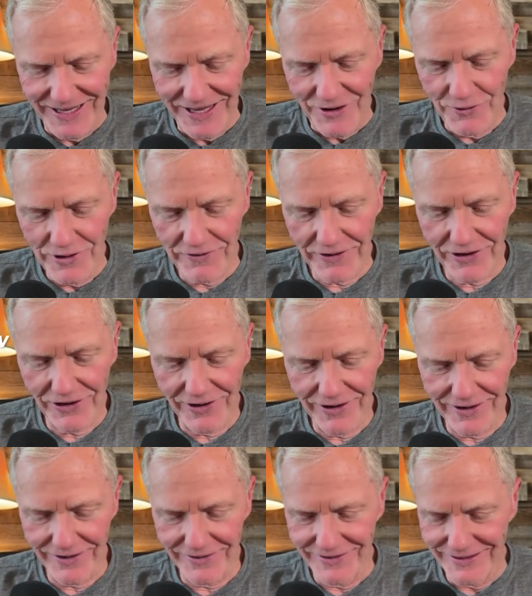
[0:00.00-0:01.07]
We have a
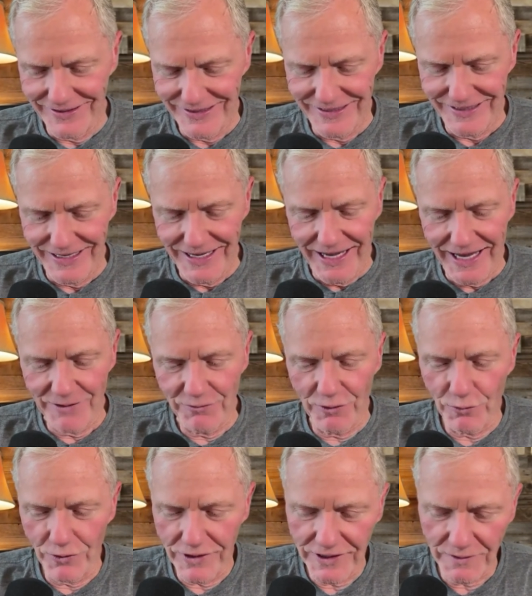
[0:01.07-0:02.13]
card. And when
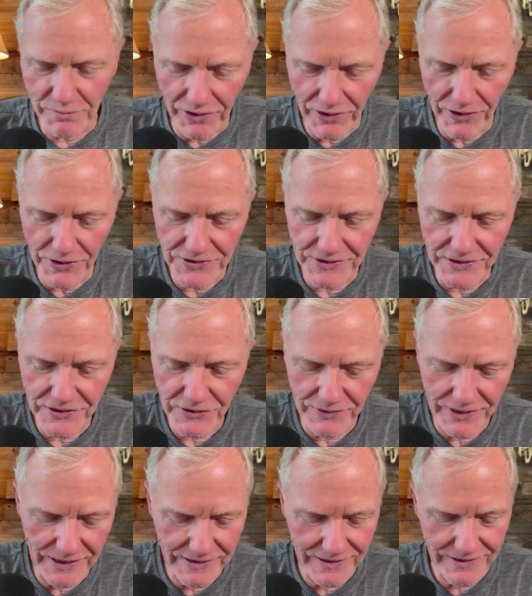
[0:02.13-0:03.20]
we're in the bars and the
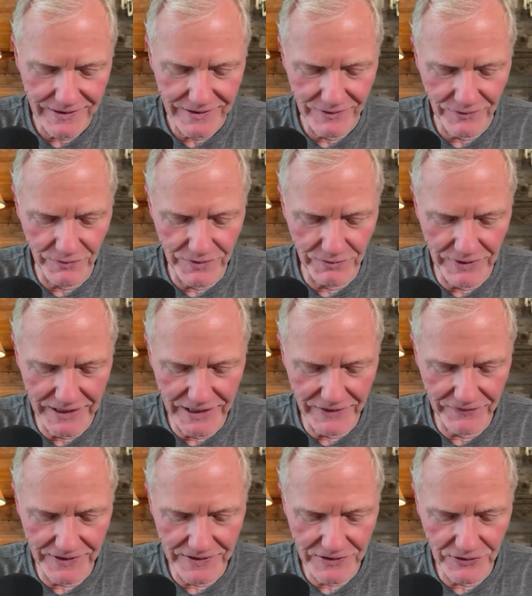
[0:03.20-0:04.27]
streets, we, we give
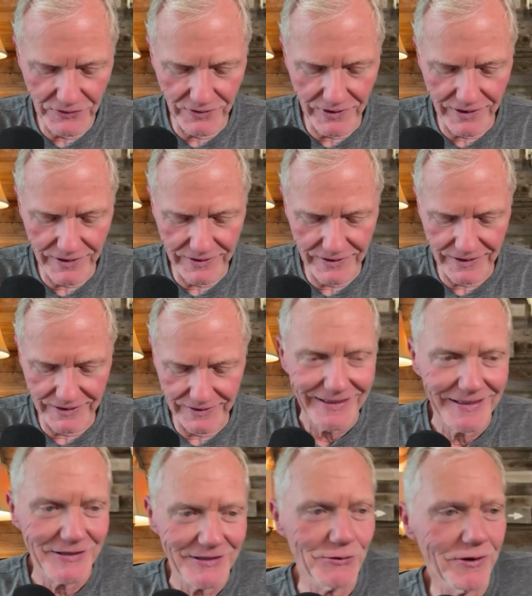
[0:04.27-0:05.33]
these to our uh,
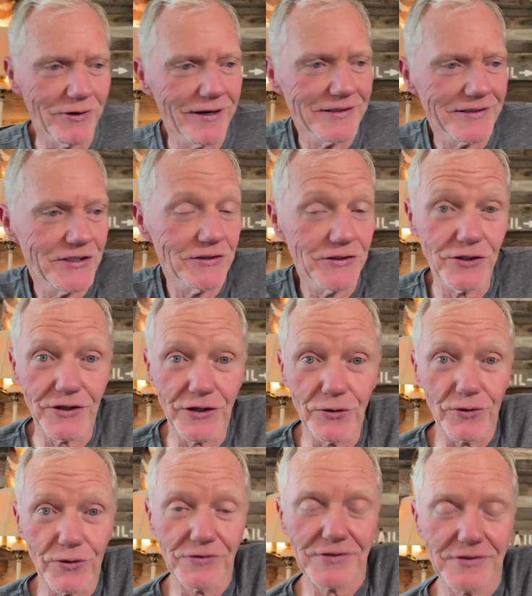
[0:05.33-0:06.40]
to our to, to the
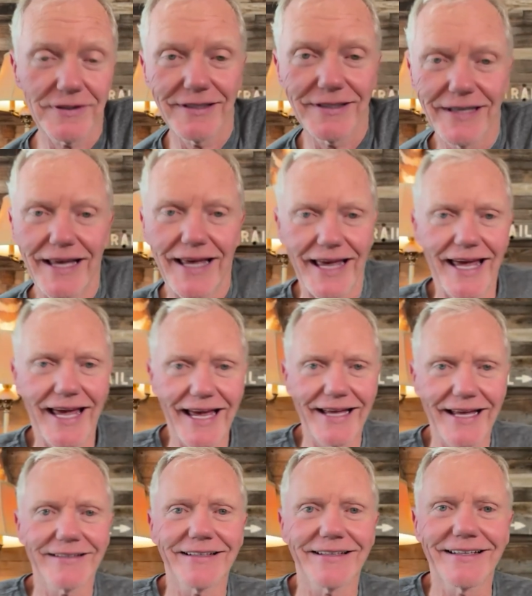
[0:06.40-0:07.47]
girls.
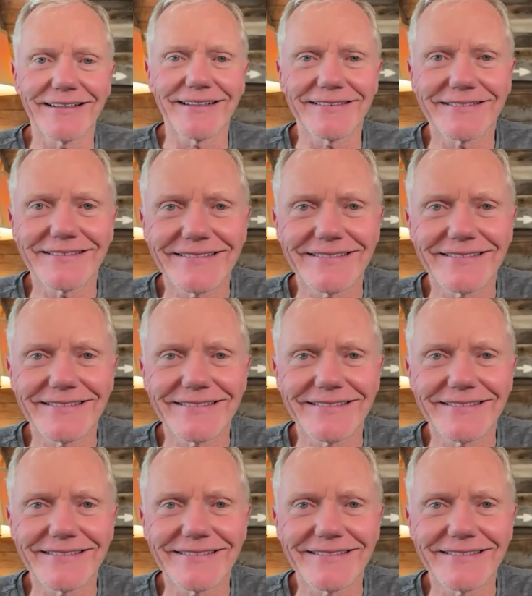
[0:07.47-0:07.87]
And uh,